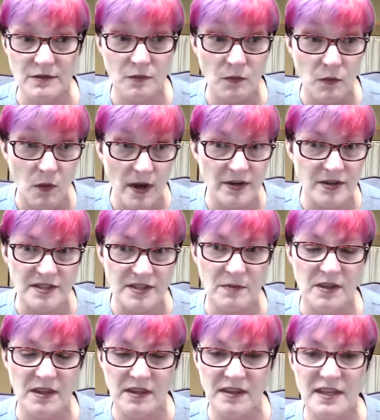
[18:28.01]
What are some of
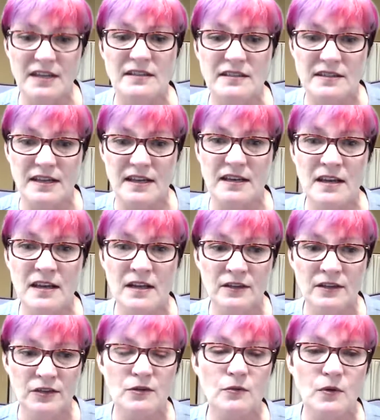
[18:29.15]
the things that
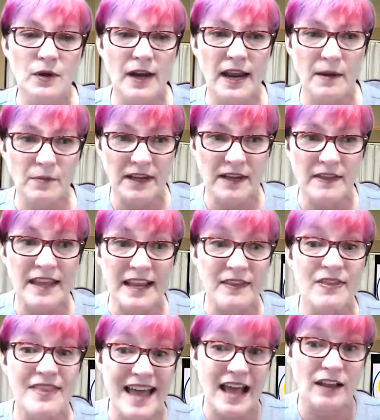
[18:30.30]
you were able,
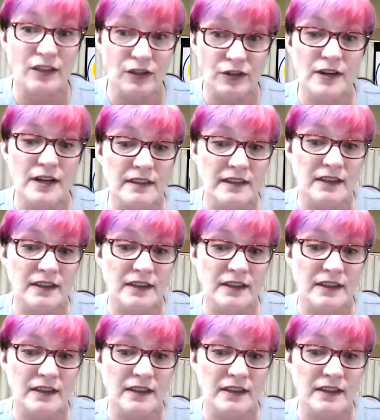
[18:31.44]
in that learning,